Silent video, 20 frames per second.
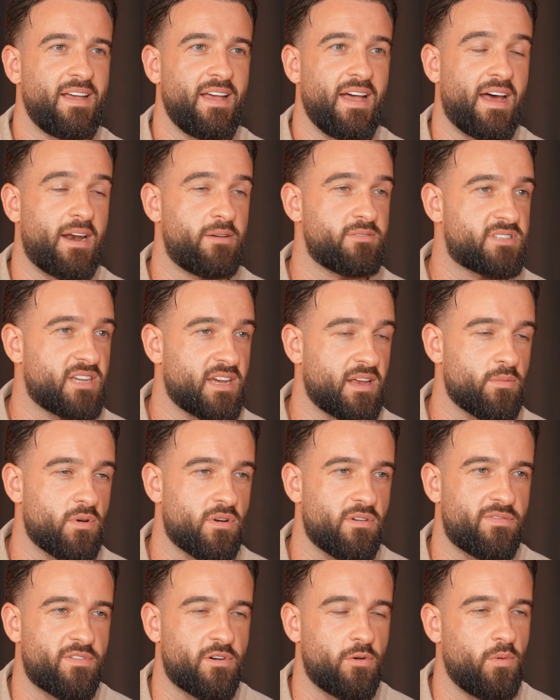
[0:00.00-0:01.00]
And I was thinking
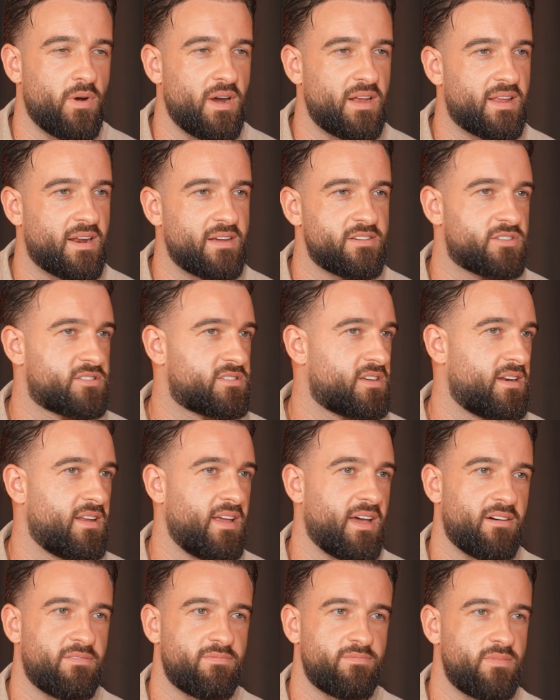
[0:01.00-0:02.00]
about it for a while, and I just said,
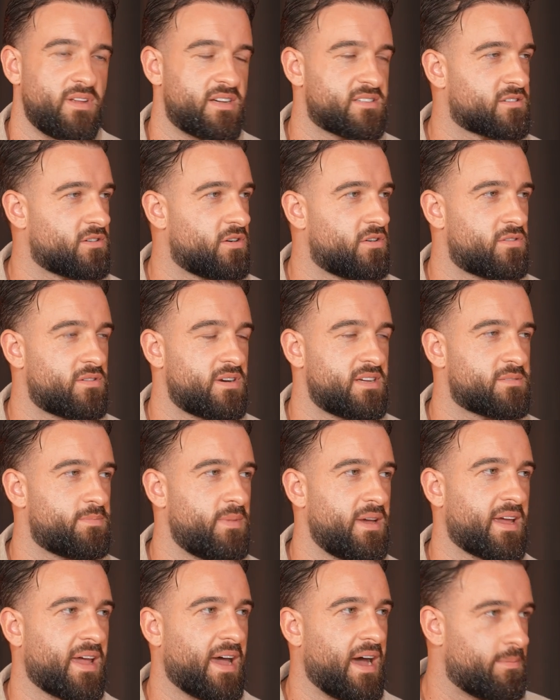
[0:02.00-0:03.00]
yeah, let's go, let's
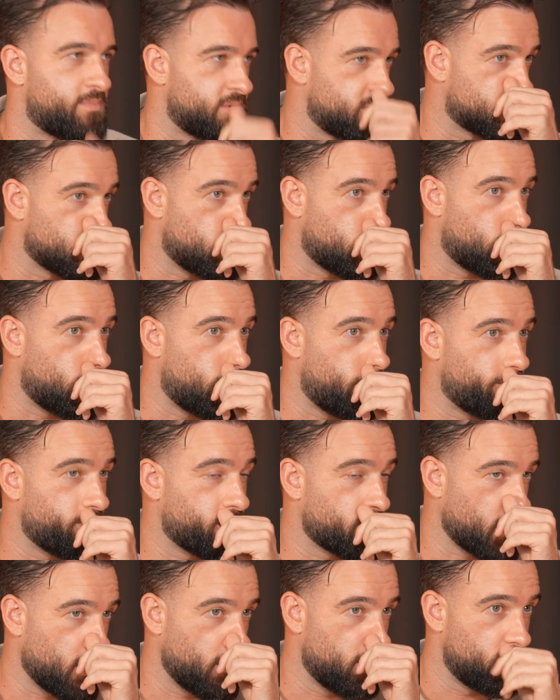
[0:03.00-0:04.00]
make it happen. So
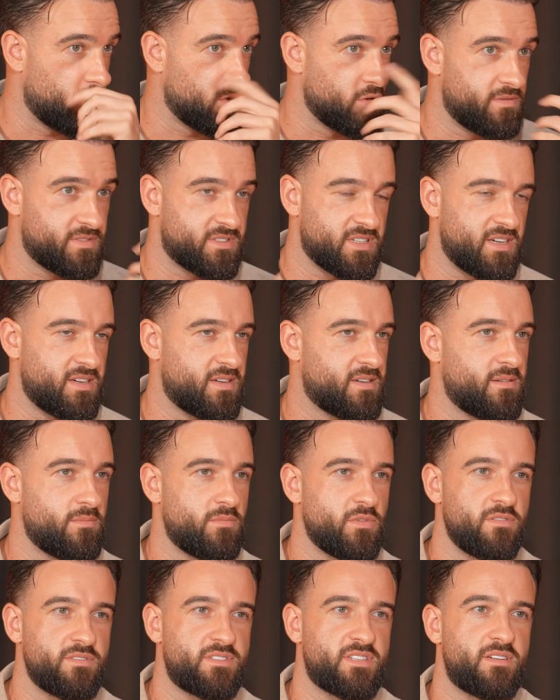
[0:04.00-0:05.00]
moved to
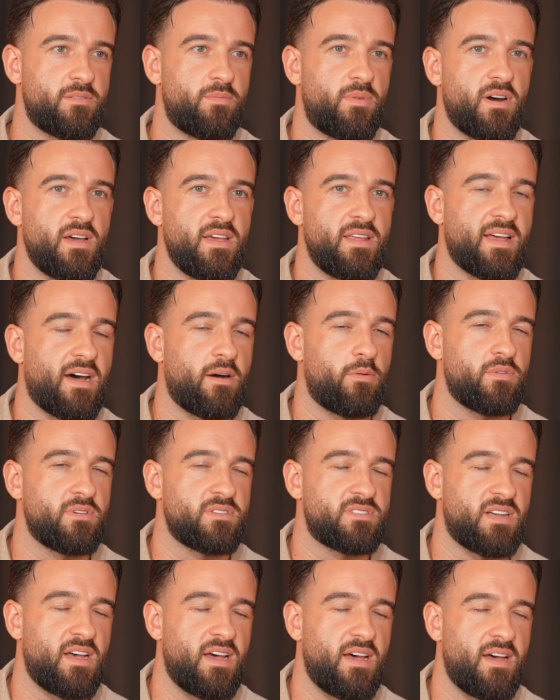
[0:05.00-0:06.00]
Dubai.
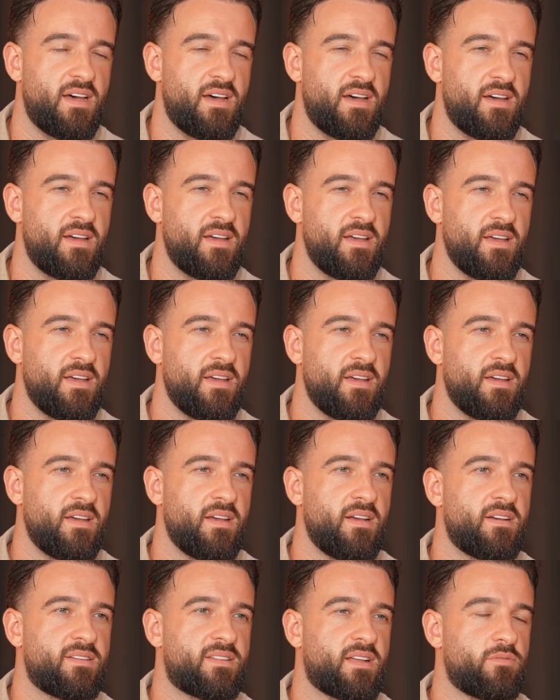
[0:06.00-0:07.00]

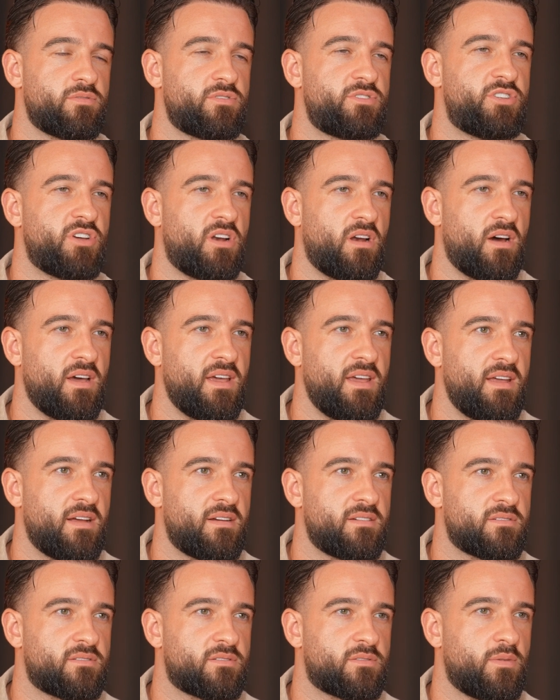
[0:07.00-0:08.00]
That was July
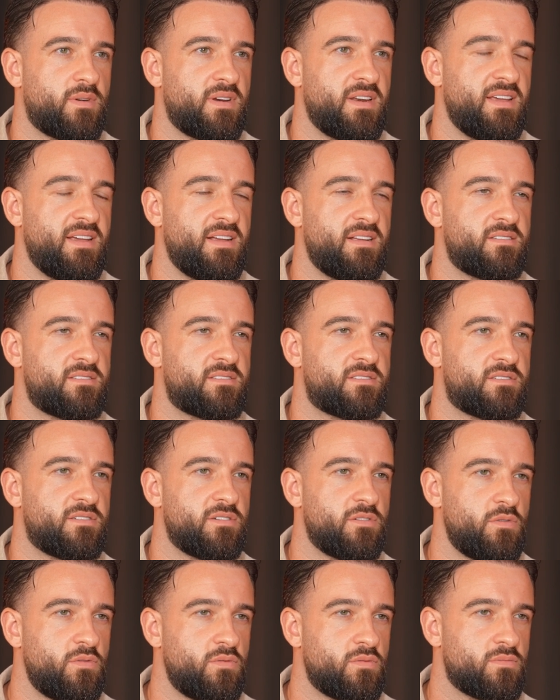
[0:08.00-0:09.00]

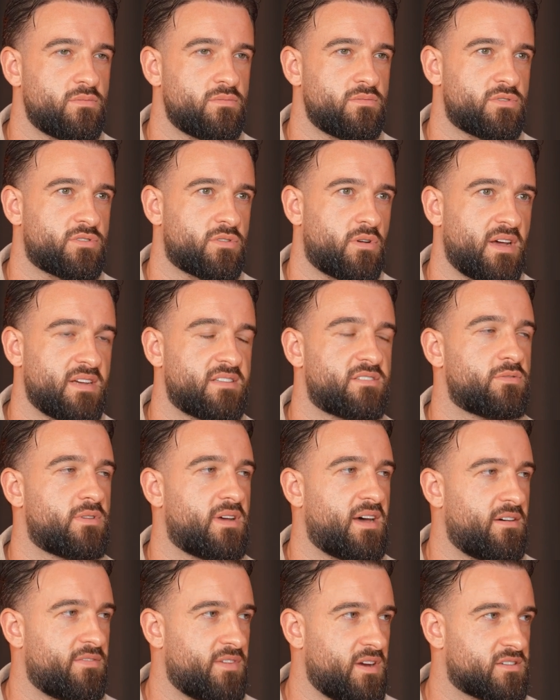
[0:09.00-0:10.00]
22, so like
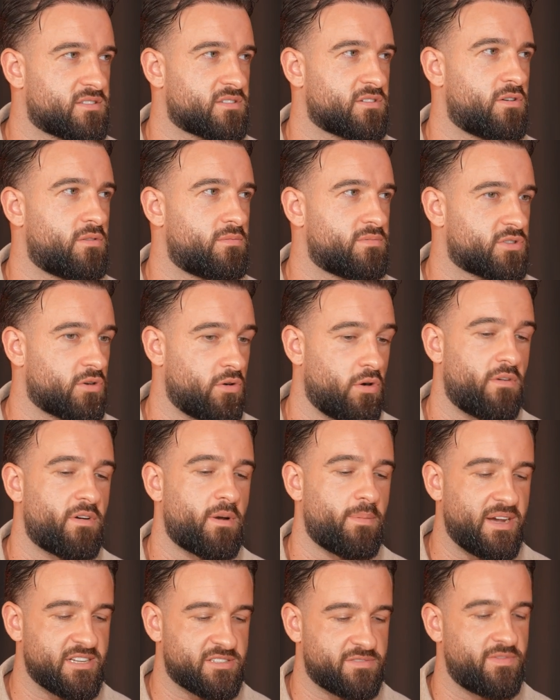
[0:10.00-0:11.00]
2.5 years ago. So over
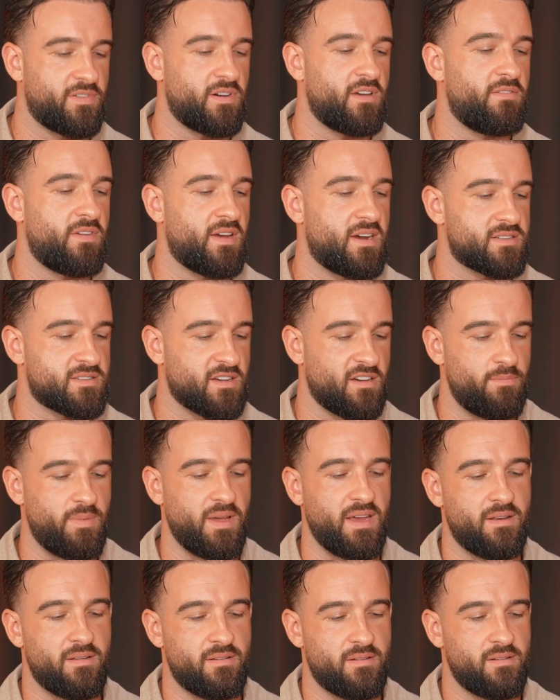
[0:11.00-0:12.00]
the past 5 years, I've
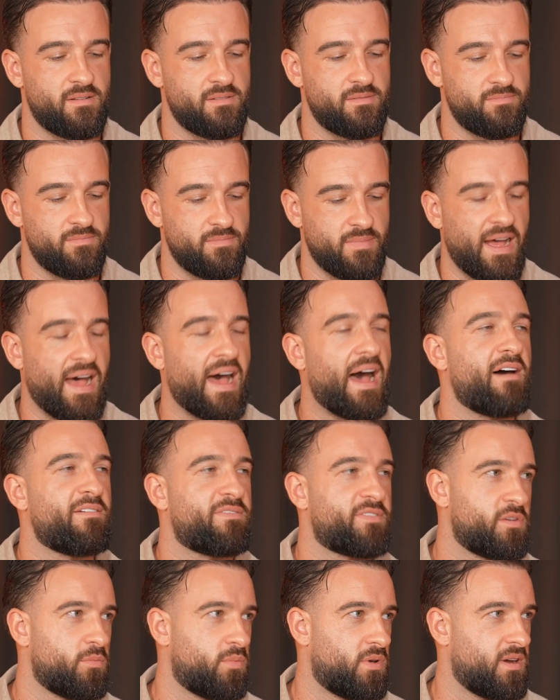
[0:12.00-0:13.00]
been
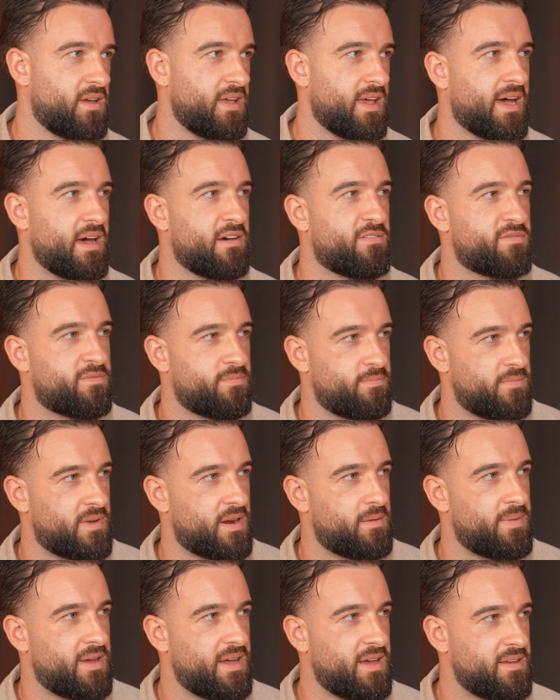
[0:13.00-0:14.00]
half Dubai, half
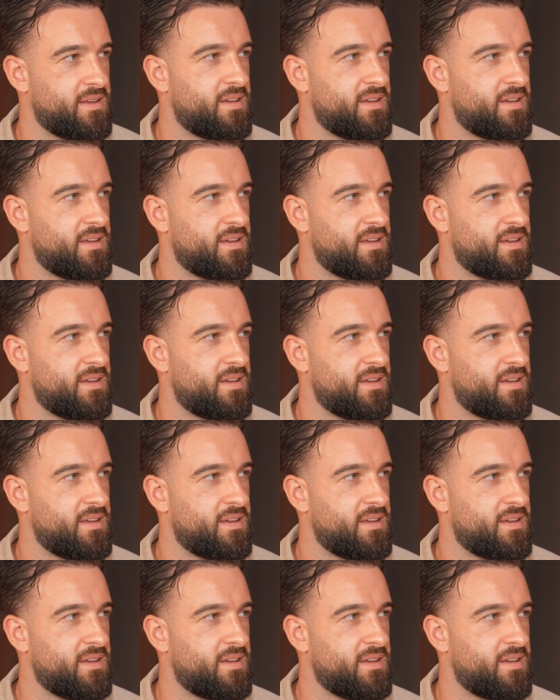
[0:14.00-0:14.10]
Marbella.